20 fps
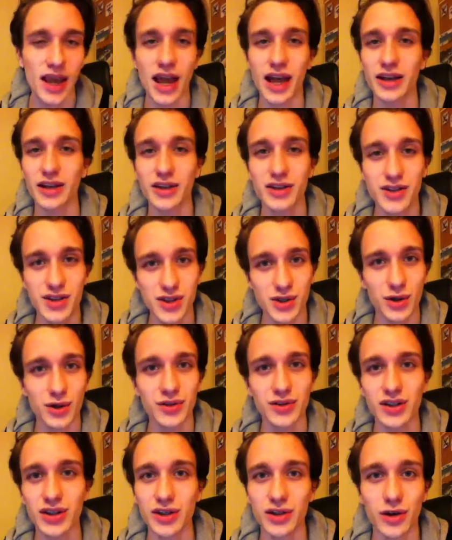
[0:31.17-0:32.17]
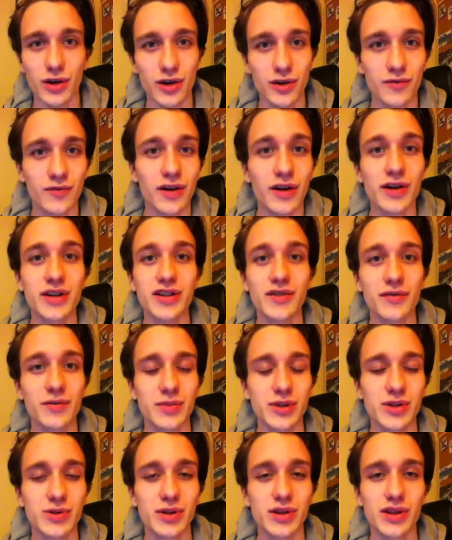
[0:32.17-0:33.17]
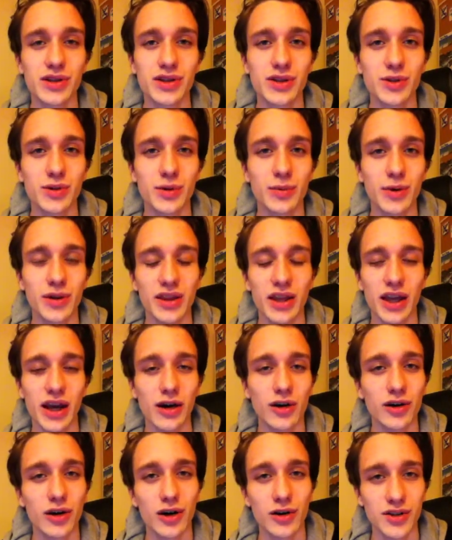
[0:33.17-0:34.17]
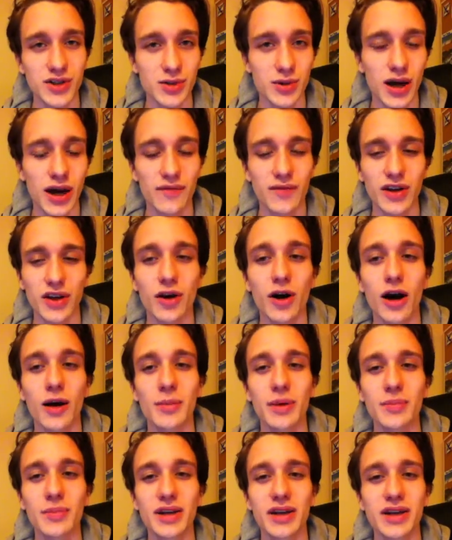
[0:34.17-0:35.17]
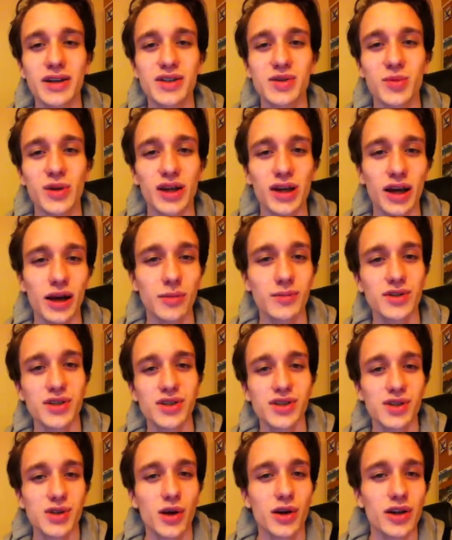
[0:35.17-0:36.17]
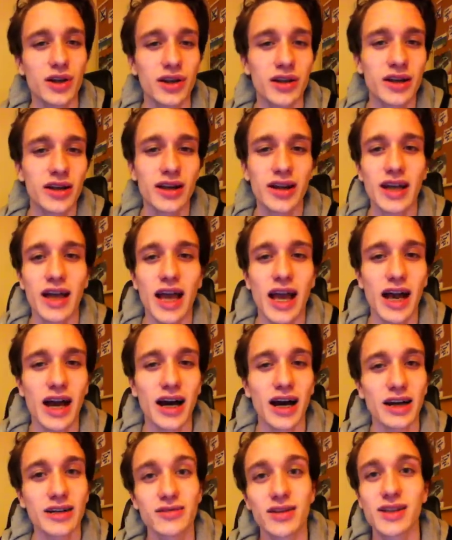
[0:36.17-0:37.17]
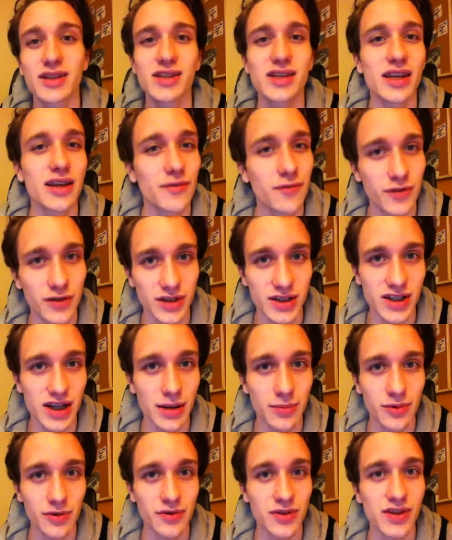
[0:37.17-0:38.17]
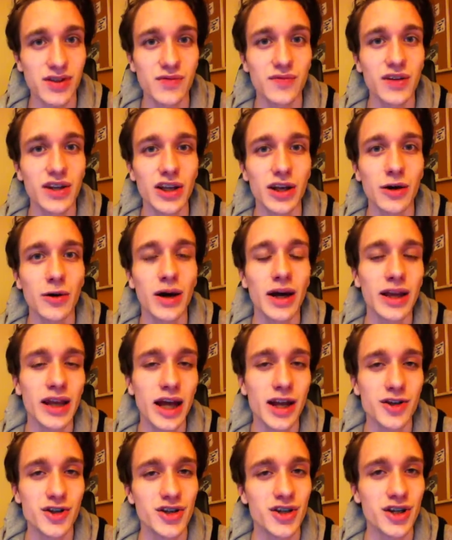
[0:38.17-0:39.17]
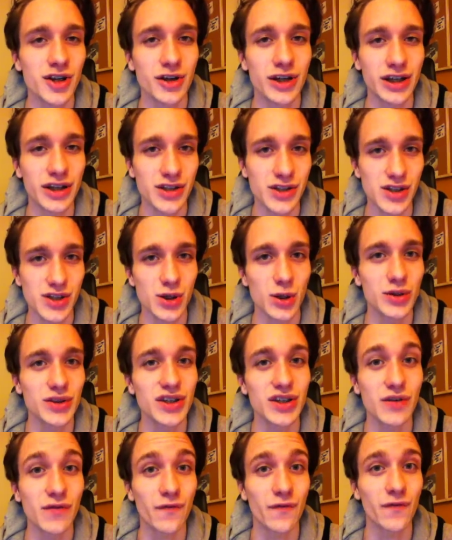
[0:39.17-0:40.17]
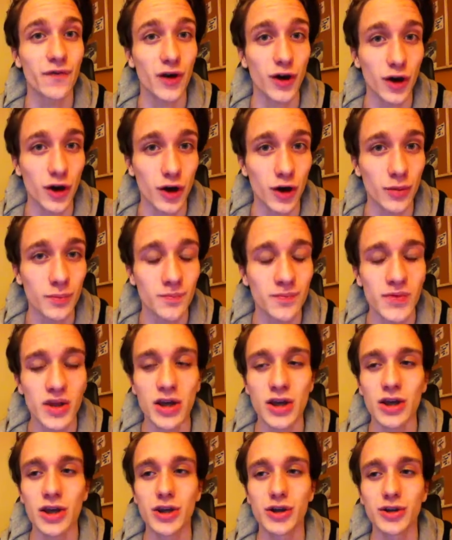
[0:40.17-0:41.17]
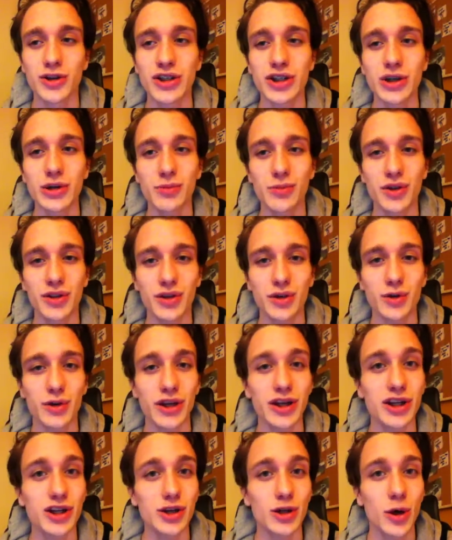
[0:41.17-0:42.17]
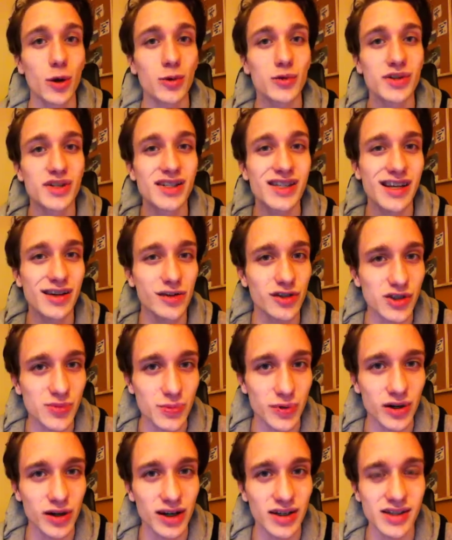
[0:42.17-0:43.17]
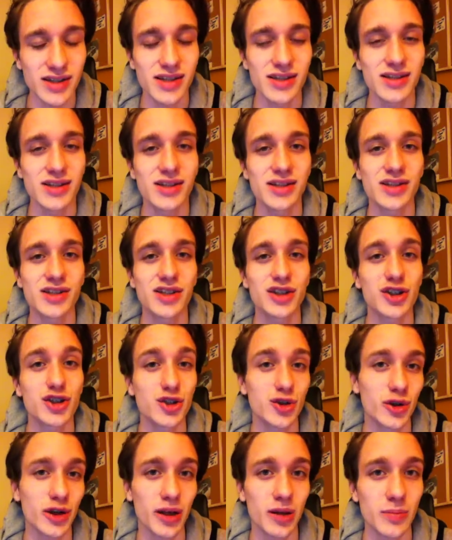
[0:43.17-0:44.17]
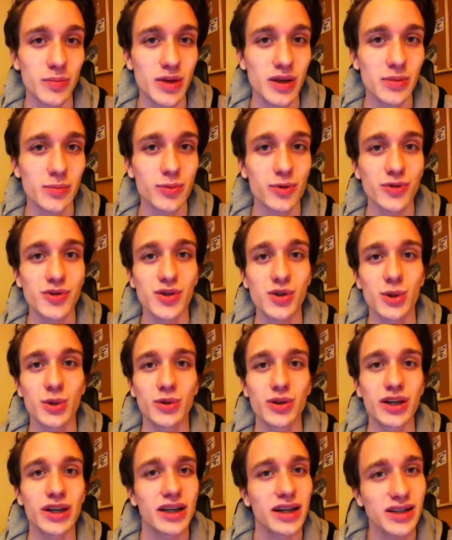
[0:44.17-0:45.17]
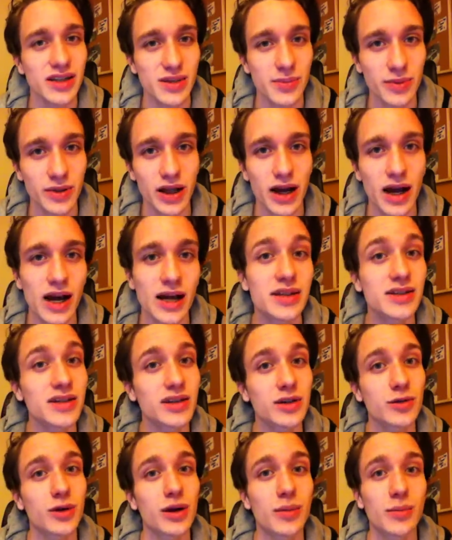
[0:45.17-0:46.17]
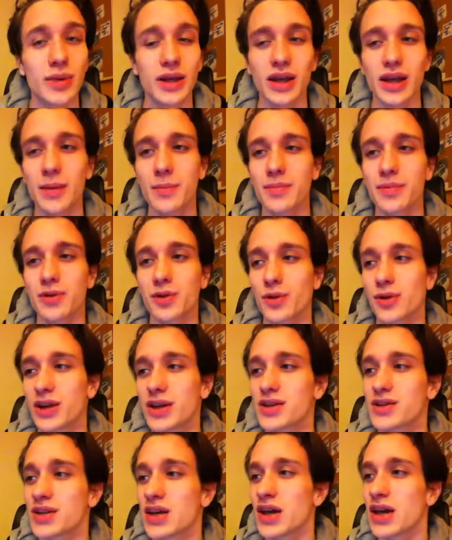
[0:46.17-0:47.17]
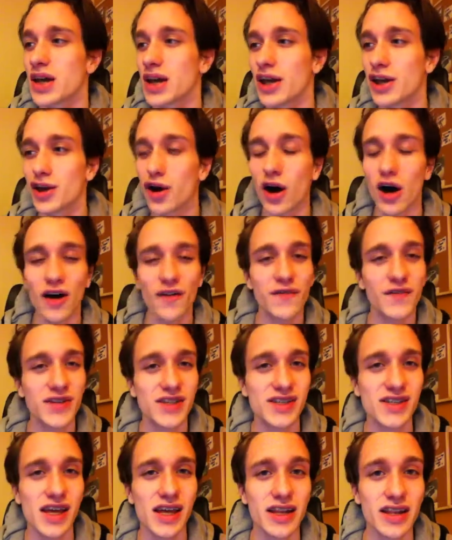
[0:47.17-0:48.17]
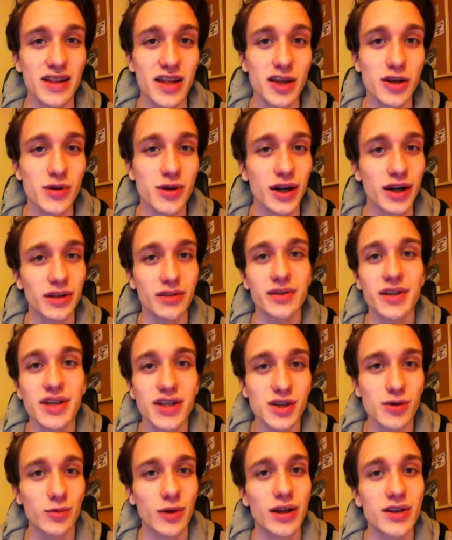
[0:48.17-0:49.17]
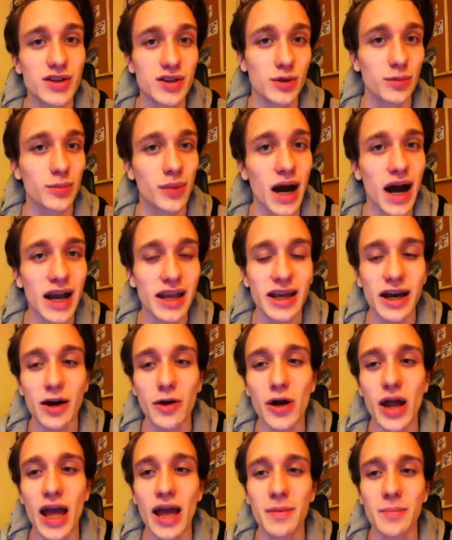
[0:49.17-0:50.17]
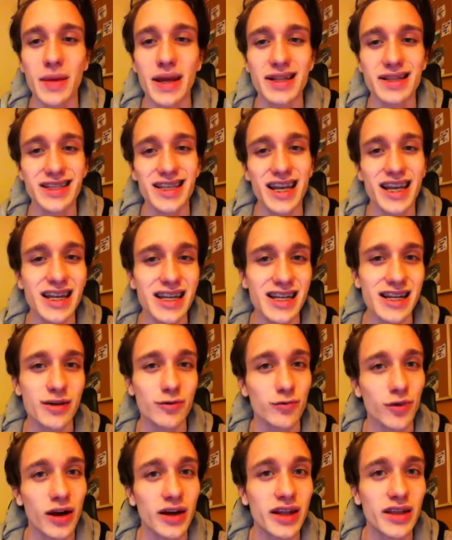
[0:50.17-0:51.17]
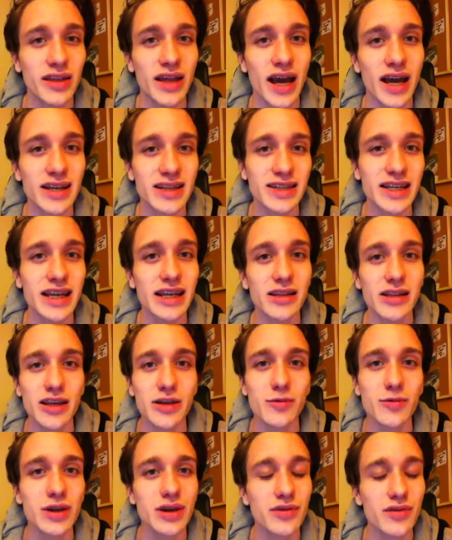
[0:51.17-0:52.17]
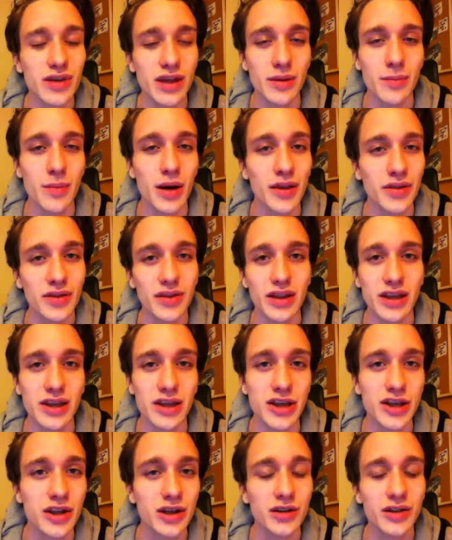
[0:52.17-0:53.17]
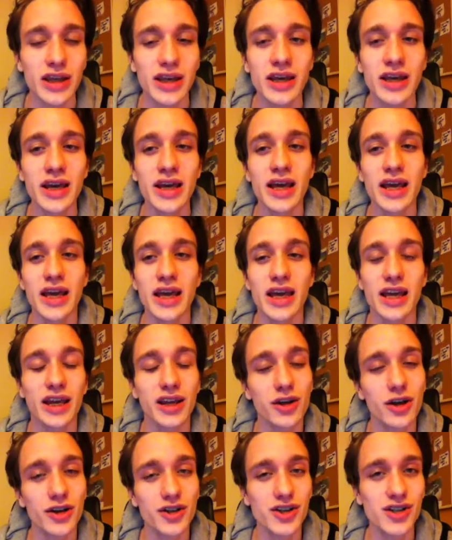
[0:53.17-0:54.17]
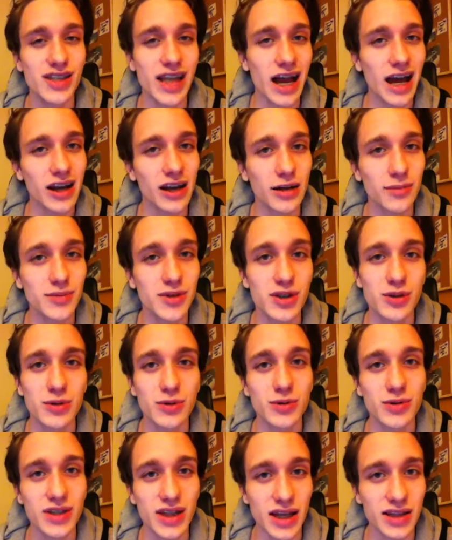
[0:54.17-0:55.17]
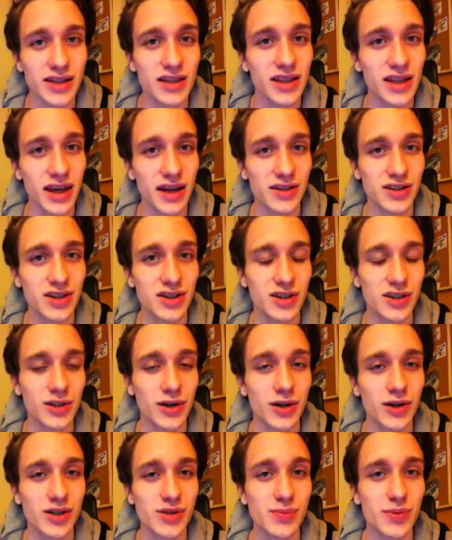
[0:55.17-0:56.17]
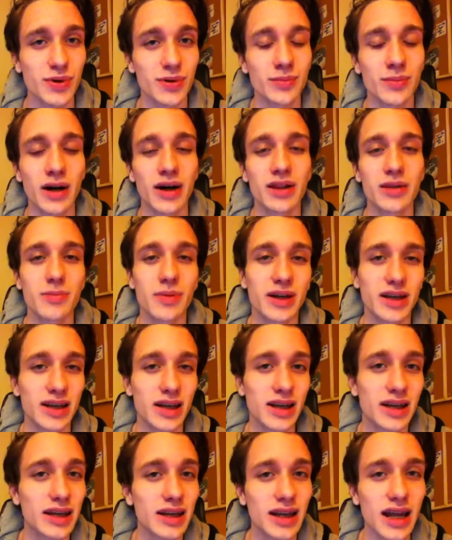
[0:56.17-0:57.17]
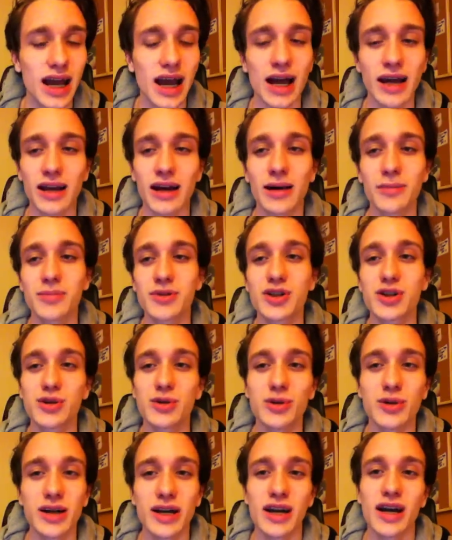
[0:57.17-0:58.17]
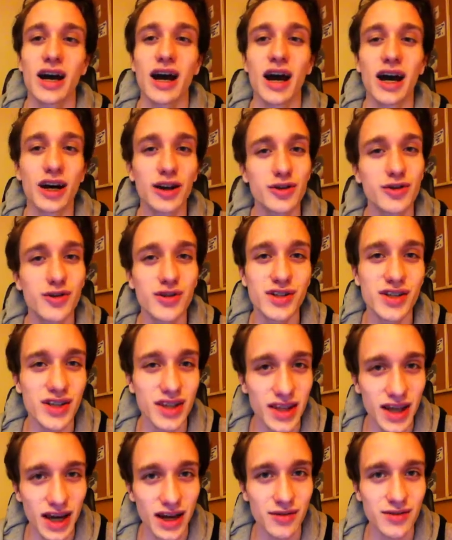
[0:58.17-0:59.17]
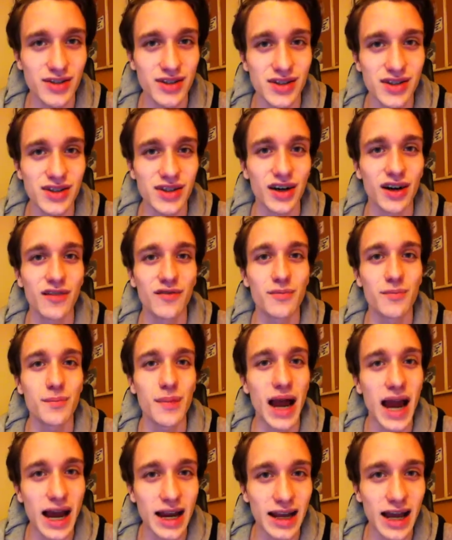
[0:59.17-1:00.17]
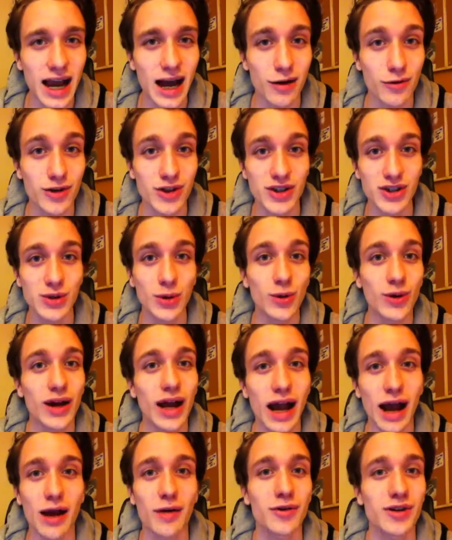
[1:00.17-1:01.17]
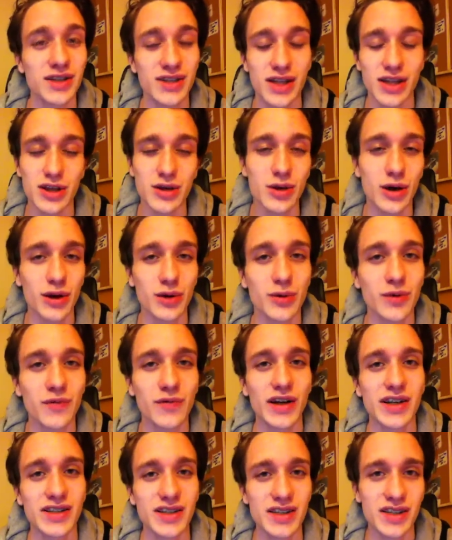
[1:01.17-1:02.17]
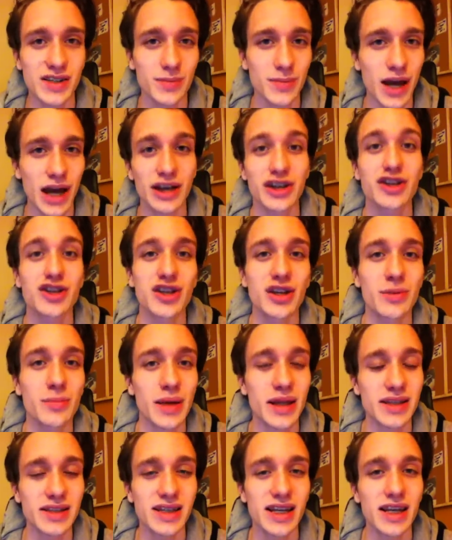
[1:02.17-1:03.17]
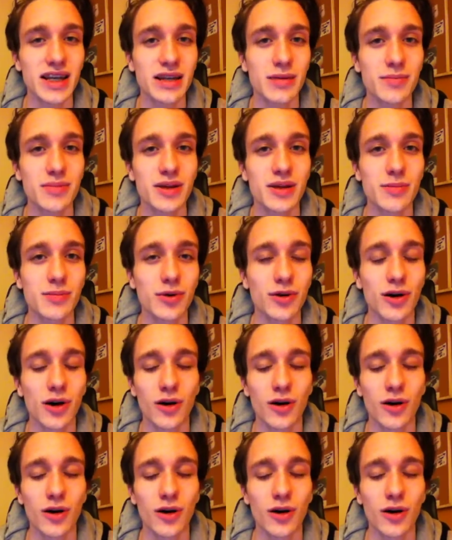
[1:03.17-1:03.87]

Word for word: and consulting are very different between the two and what they all also have in common because when it comes to starting uh, let's say for example this video an engineering consulting firm you're dealing with creating your own sales processes to train people so you're looking at supplies equipment employees an office setting that you got to lease rent or buy out and maintaining and running that daily weekly and monthly and yearly it cannot just add up to tens of thousands of dollars per month but it can add up to hundreds of thousands of man hours, your hours that you got to invest into managing and maintaining people,